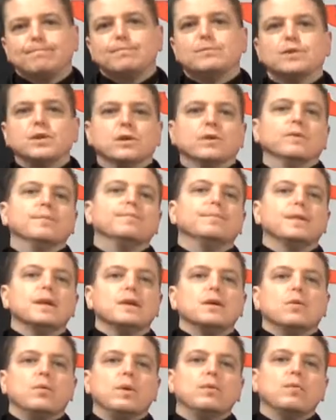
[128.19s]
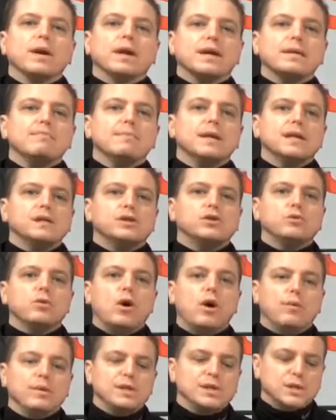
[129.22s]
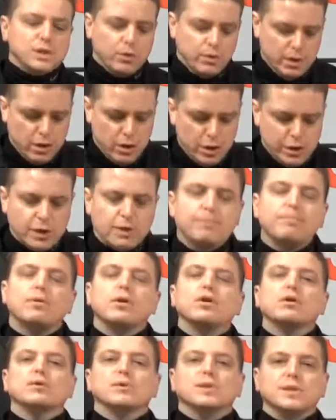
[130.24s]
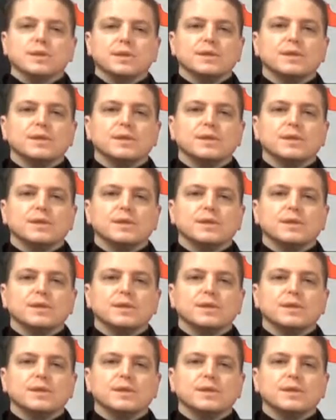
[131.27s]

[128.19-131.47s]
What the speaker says: So we recommend to always stow it on your person